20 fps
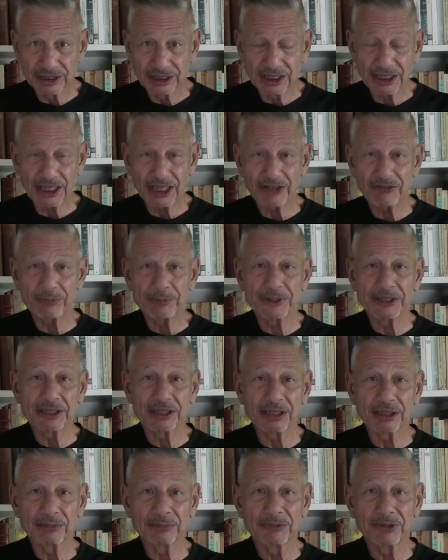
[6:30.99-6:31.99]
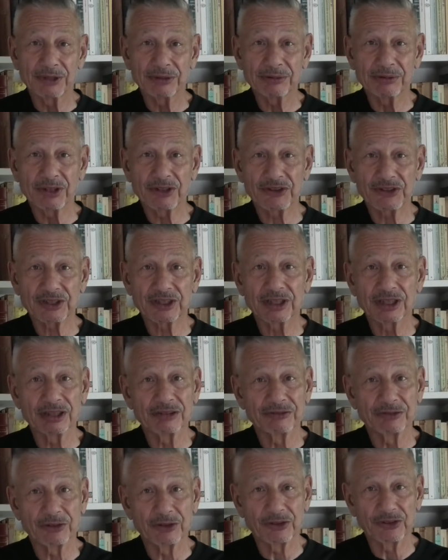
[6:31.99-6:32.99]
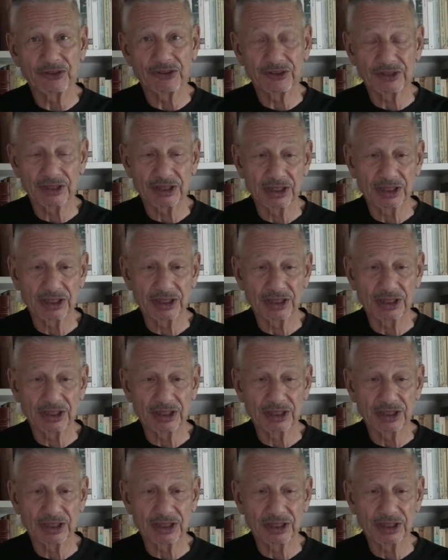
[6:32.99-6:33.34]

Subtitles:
have become risk averse.